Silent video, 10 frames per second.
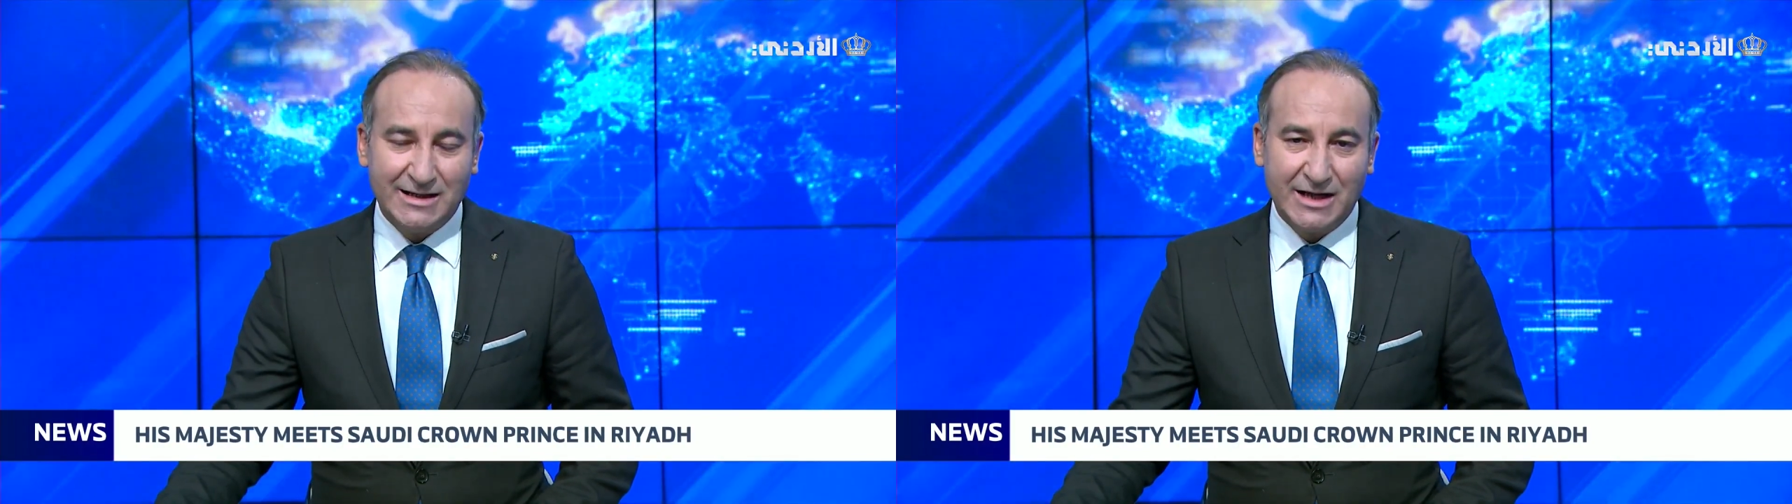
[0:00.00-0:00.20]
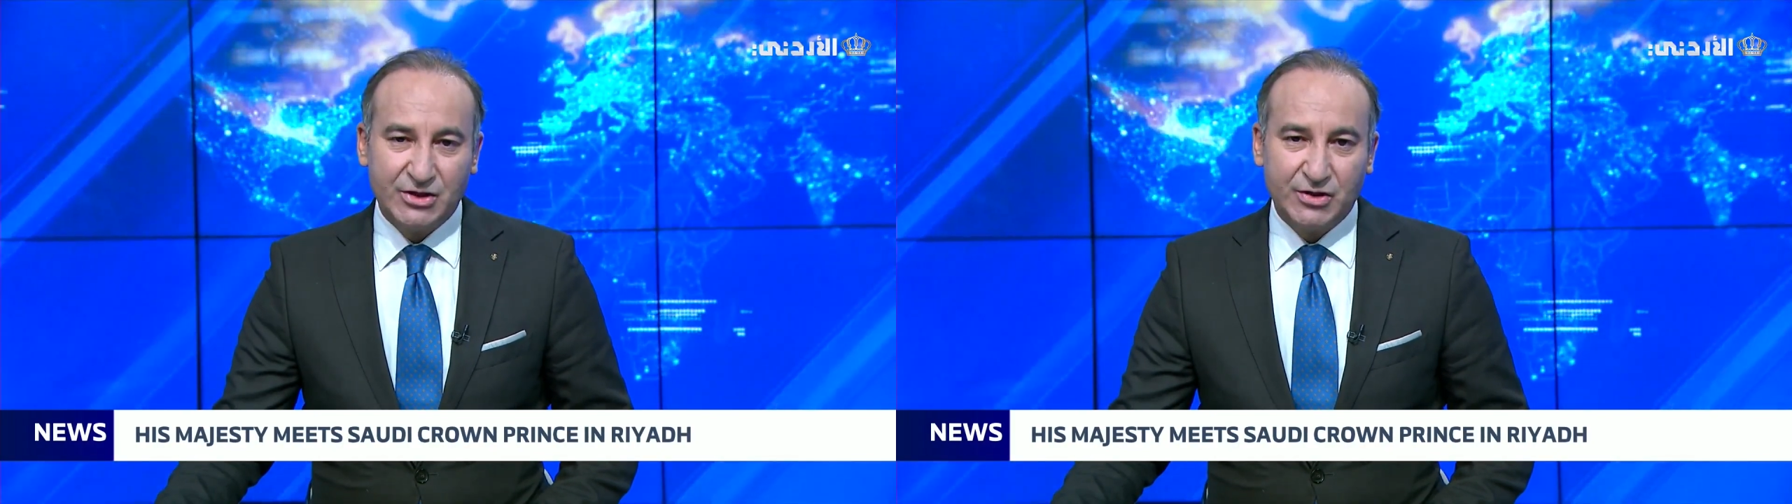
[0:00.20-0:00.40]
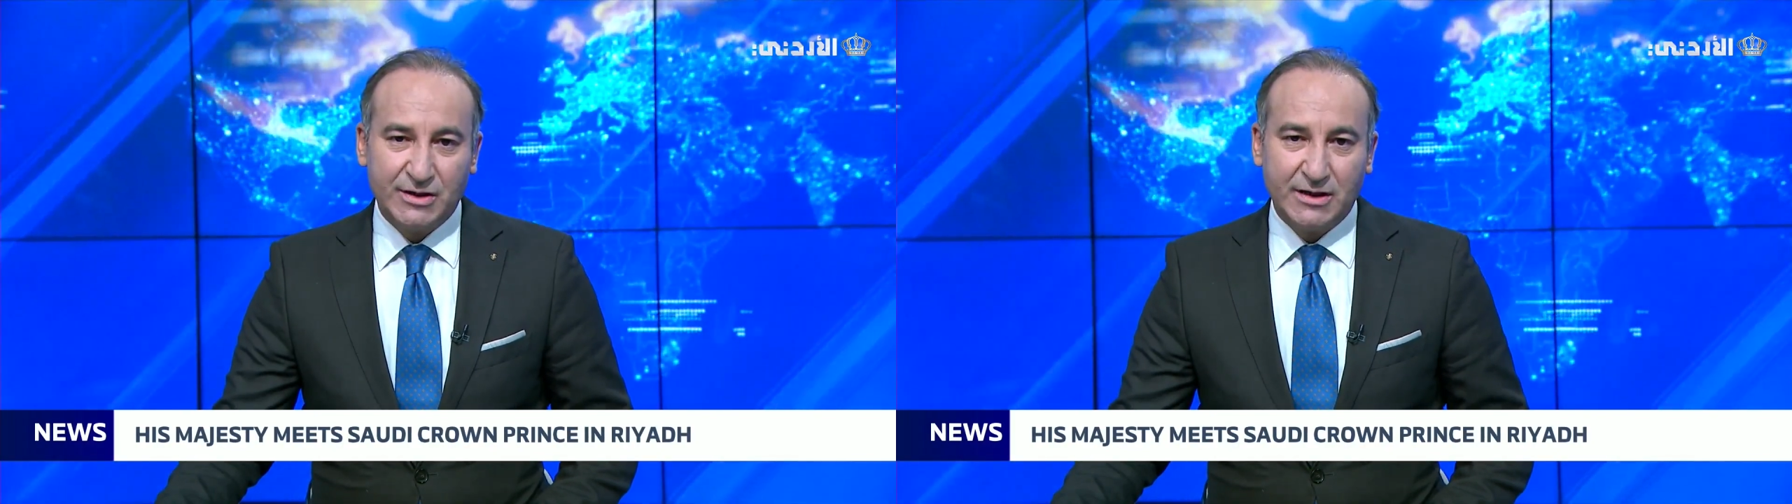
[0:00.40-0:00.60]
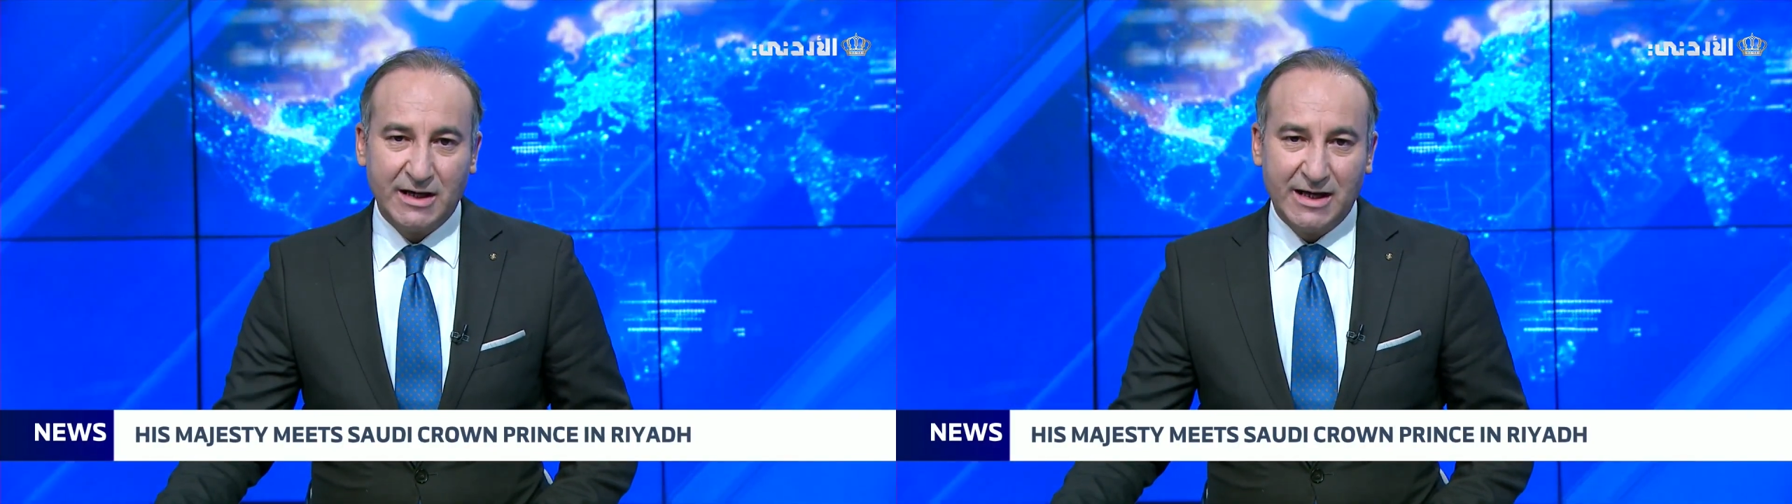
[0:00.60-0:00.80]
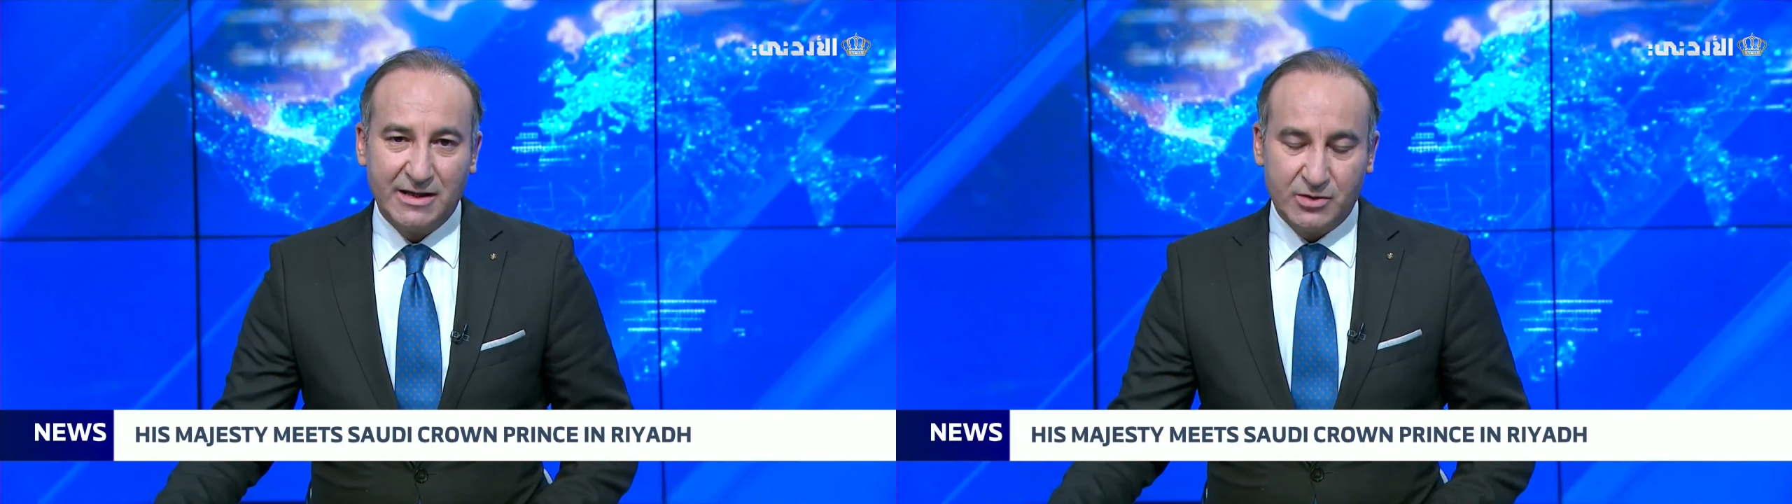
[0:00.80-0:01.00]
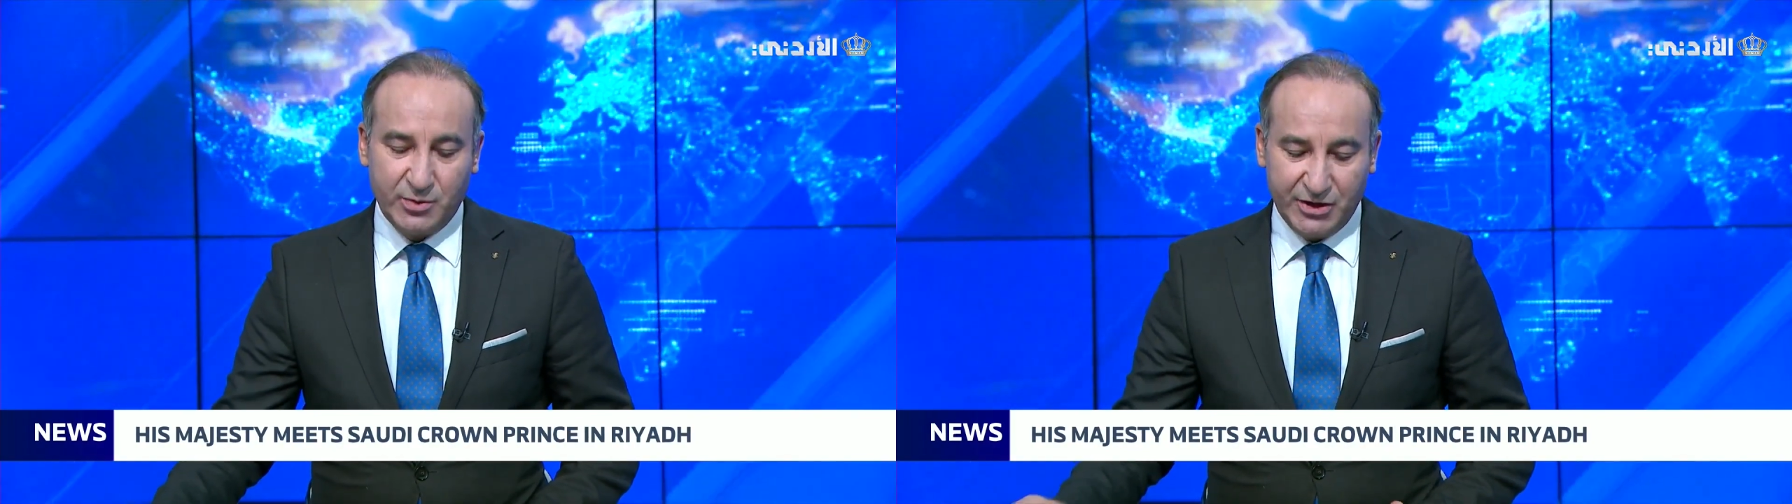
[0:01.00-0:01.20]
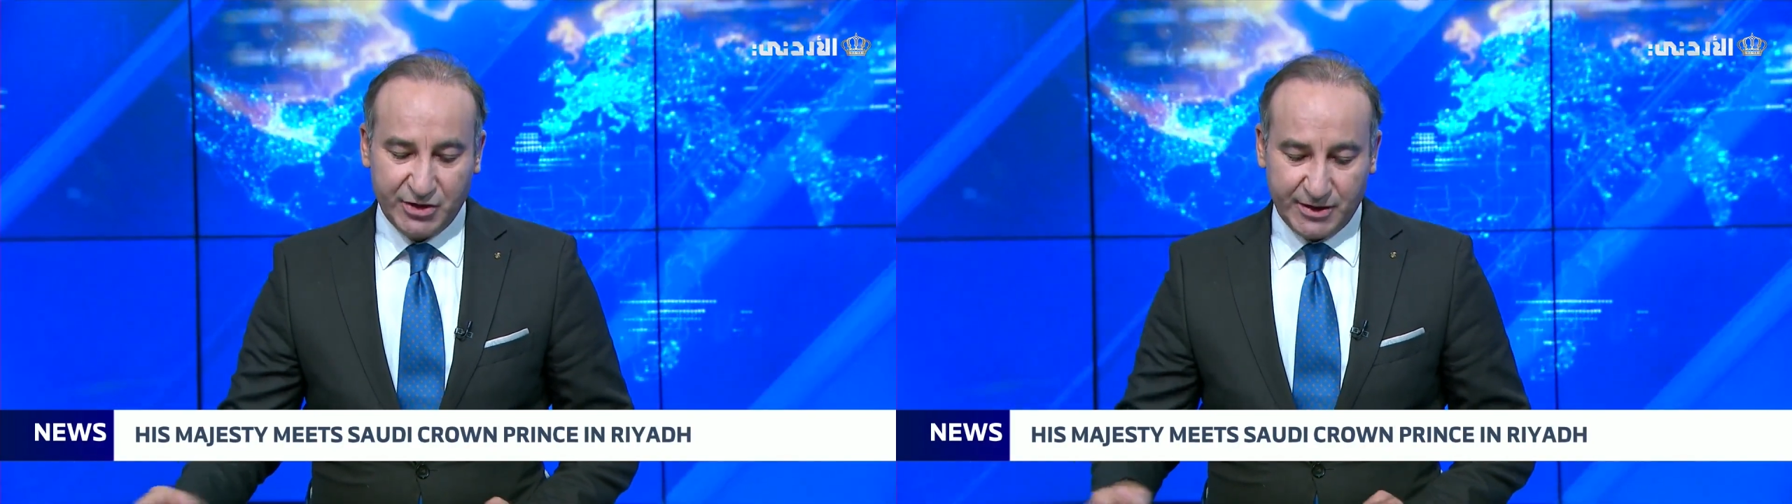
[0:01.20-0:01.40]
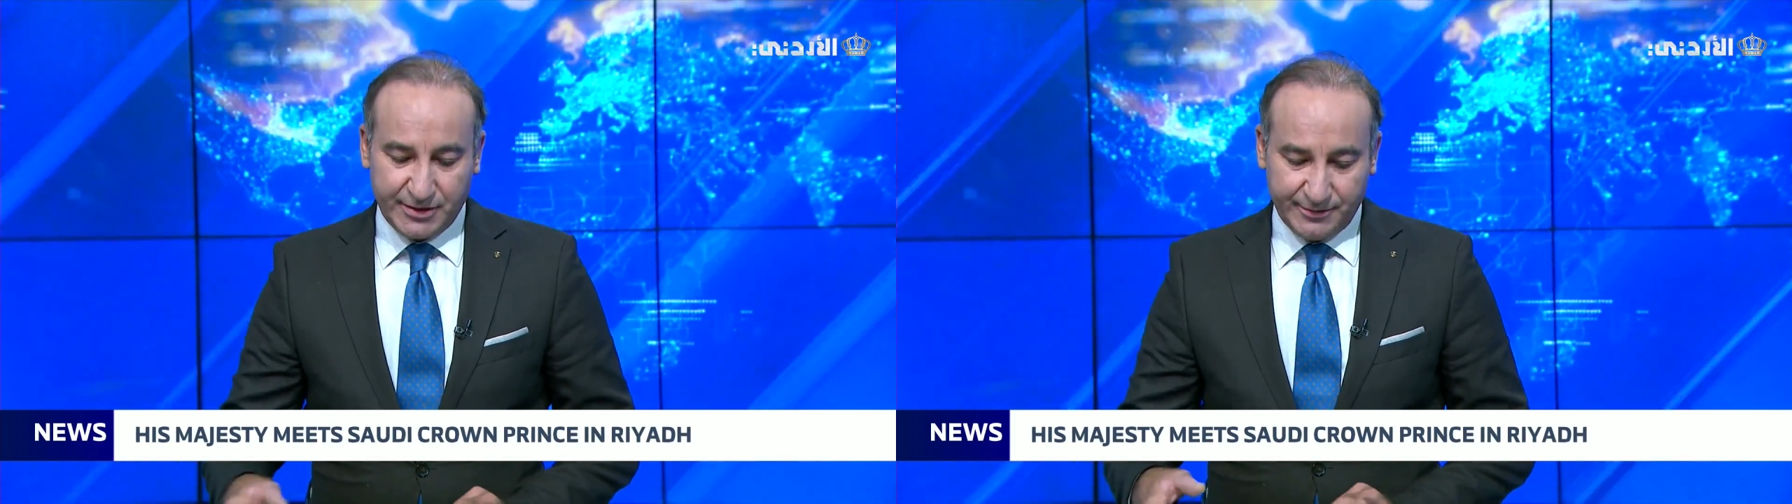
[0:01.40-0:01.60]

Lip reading: tension in the region.